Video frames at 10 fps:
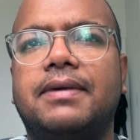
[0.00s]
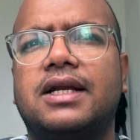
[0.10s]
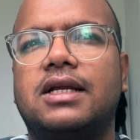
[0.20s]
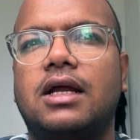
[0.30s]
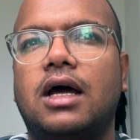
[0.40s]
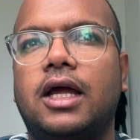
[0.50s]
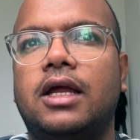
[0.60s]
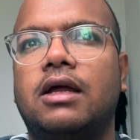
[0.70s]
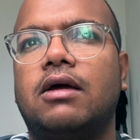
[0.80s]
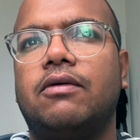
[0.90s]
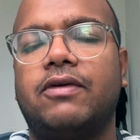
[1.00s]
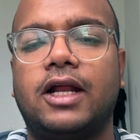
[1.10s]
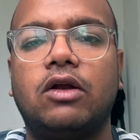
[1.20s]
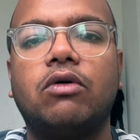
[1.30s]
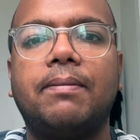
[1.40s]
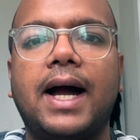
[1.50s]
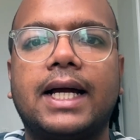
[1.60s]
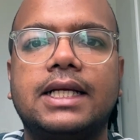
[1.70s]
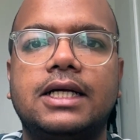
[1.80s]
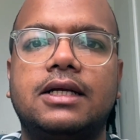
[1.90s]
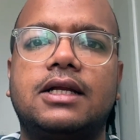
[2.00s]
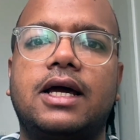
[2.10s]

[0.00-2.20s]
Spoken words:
But when I look back at it,